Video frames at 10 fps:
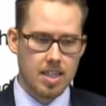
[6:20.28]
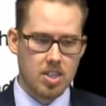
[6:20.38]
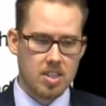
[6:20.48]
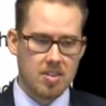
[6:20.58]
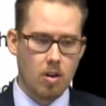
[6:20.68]

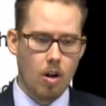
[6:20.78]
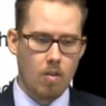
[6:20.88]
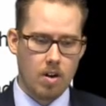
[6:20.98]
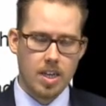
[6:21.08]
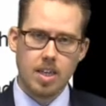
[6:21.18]
conditions are
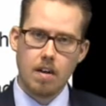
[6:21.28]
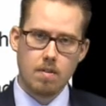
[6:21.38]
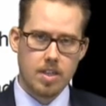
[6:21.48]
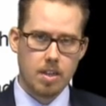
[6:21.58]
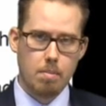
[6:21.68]
already
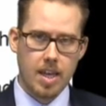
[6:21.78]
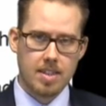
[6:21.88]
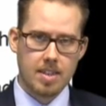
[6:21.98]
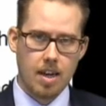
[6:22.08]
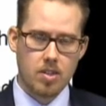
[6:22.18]
covered in the
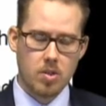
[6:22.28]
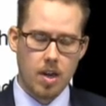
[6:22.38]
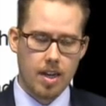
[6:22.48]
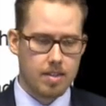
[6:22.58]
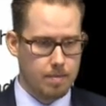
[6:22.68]
base
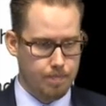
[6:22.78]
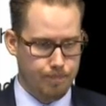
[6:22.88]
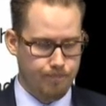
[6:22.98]
contract.